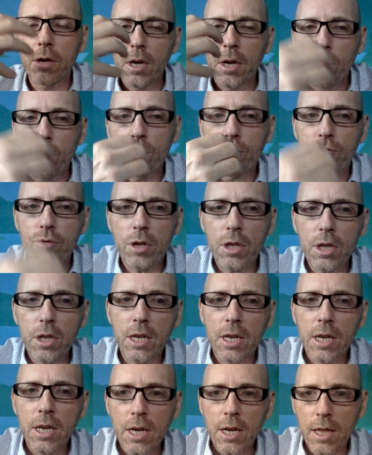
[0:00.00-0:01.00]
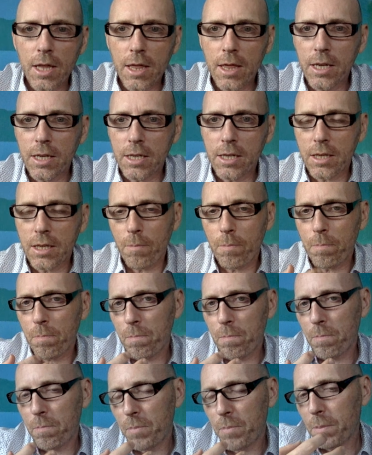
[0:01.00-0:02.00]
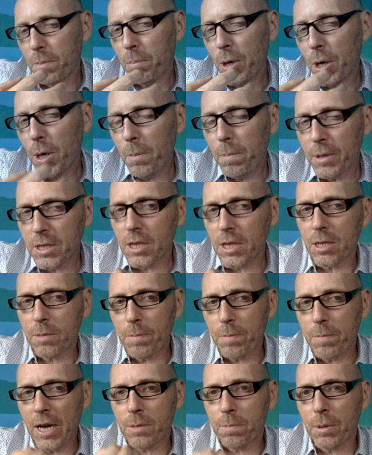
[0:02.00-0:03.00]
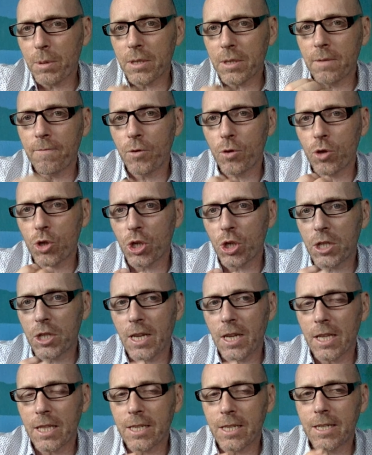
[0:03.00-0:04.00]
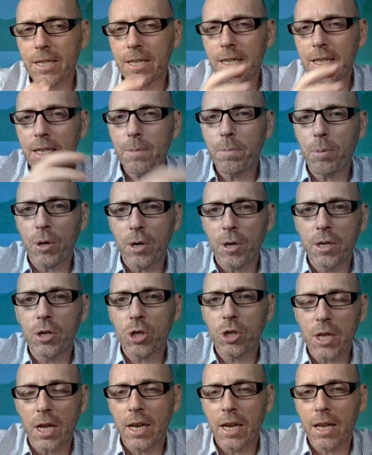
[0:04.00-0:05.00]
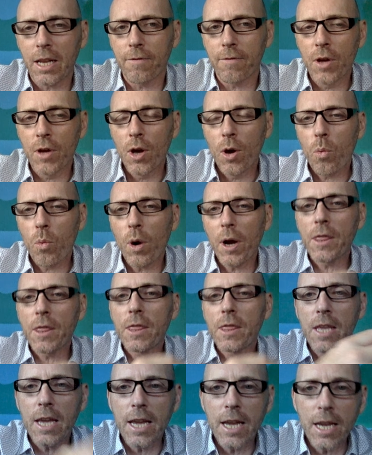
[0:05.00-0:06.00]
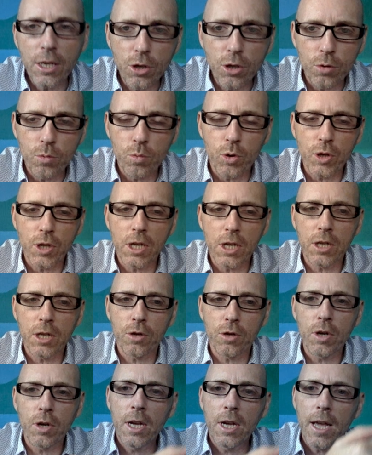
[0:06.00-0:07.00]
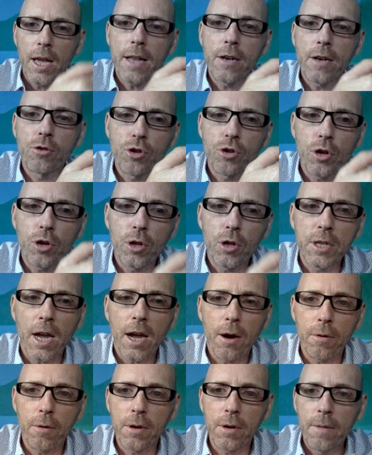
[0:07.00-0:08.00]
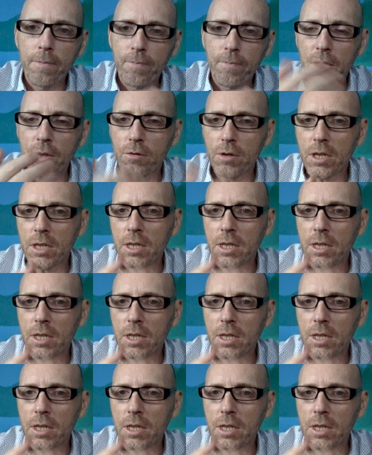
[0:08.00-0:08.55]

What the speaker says: When really the purpose of this past, present, future is to get this deeper understanding of why they do what they do and drill down. The reason